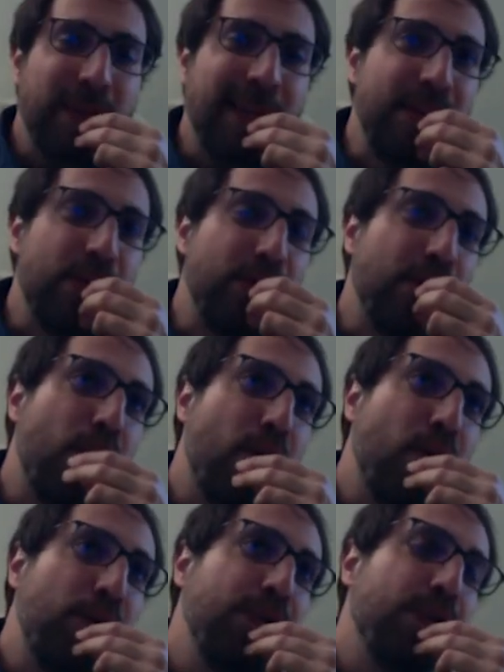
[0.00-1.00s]
You
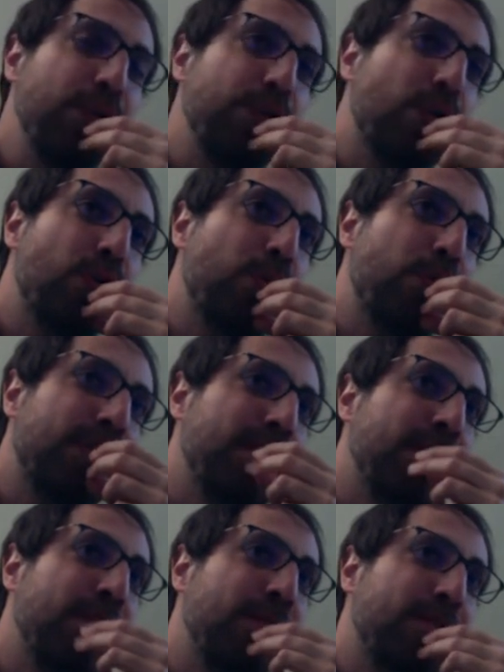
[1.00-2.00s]
know, you know
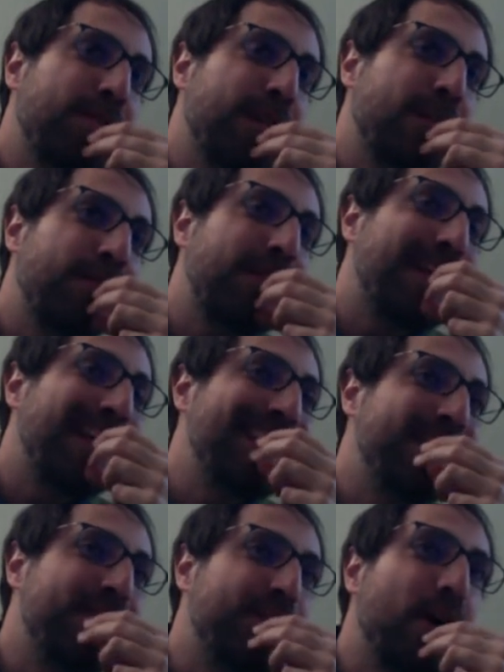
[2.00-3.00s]
within yourself that
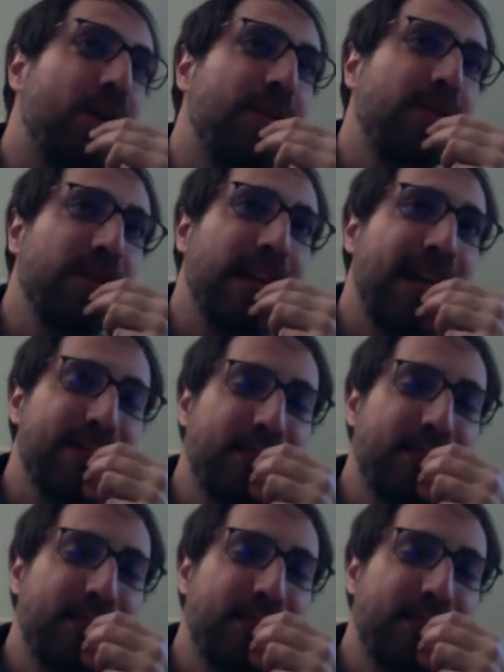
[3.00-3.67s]
it's not going to last